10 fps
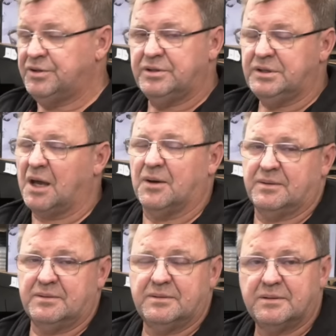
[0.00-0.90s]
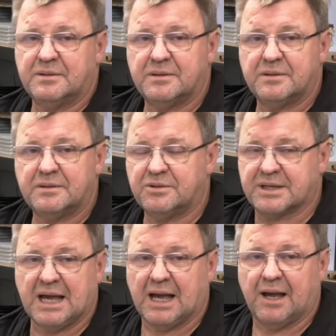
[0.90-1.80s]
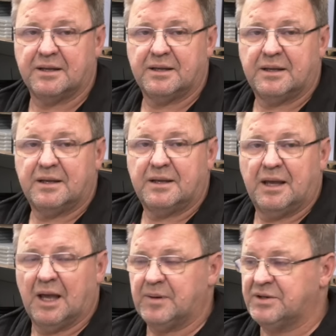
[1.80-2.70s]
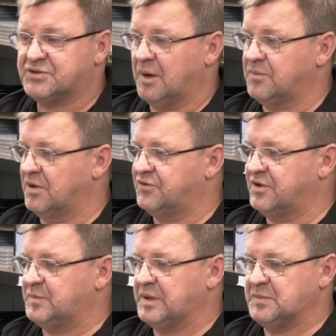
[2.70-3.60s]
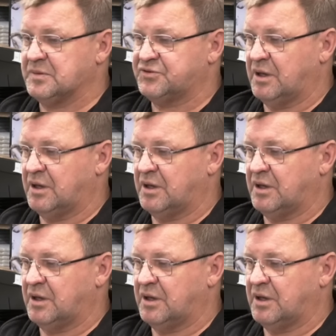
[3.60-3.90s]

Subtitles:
No, you can't. How many times I see people say,